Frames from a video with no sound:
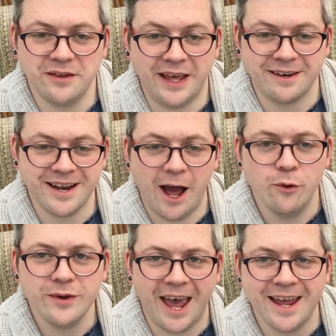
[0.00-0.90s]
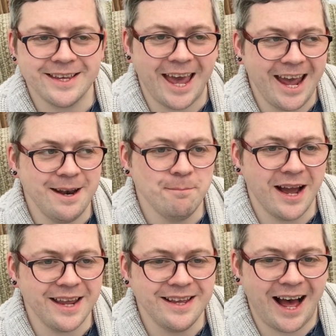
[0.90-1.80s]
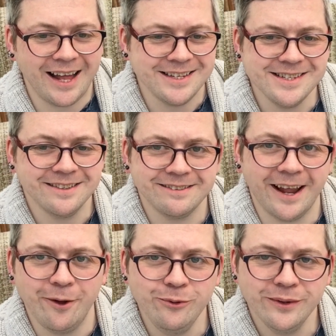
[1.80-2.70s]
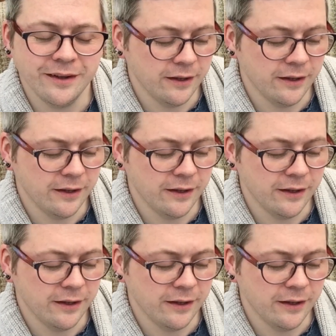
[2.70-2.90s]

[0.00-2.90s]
Like now, get in my hand now.